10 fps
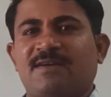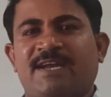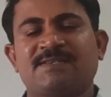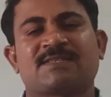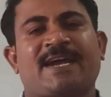
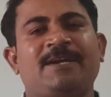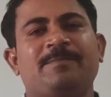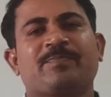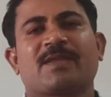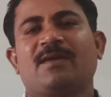Hence that
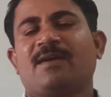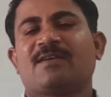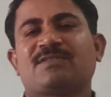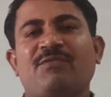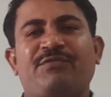
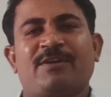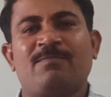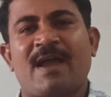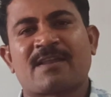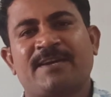the
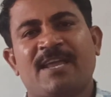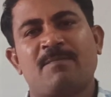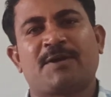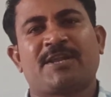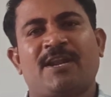ferromagnetic
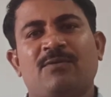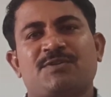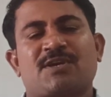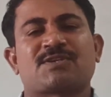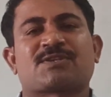material
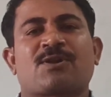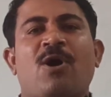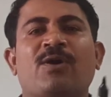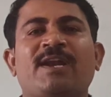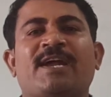which are
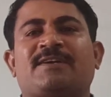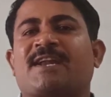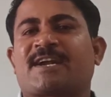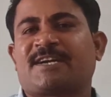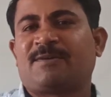strongly
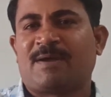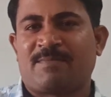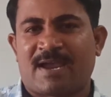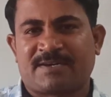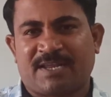attracted by
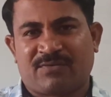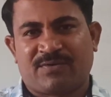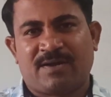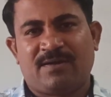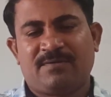magnetic field,